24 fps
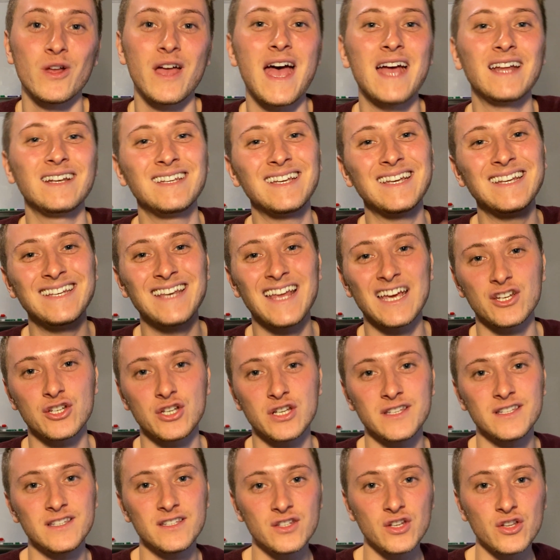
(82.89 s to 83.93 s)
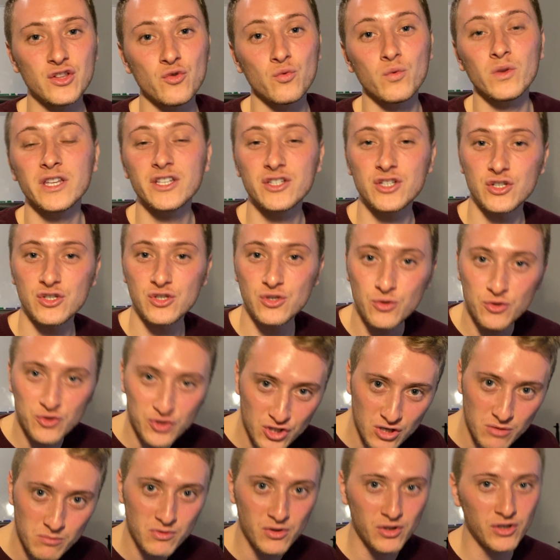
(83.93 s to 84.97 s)
had connections to the religious Jewish
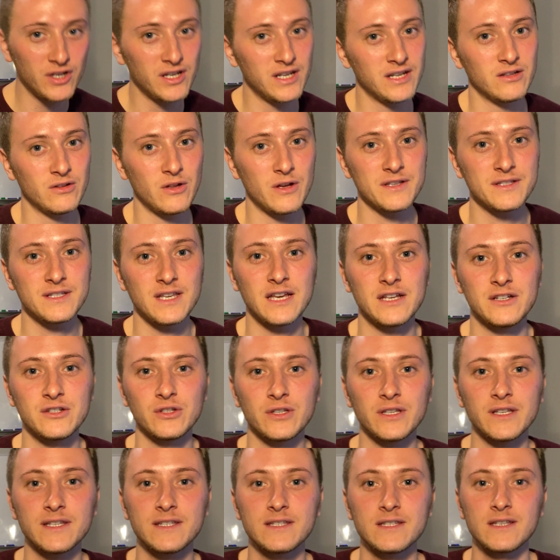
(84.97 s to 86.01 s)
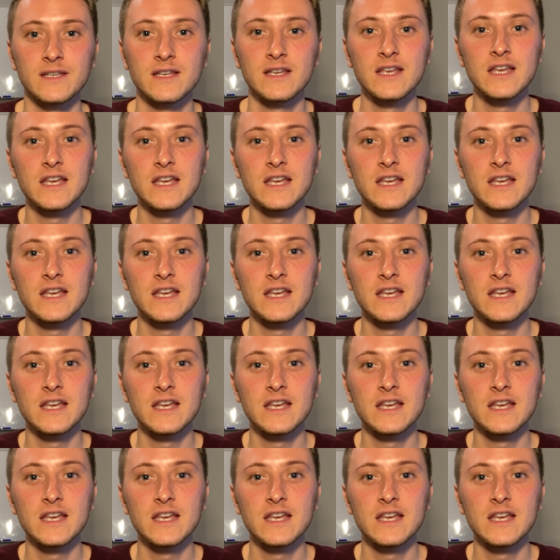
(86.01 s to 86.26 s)
community in Los Angeles.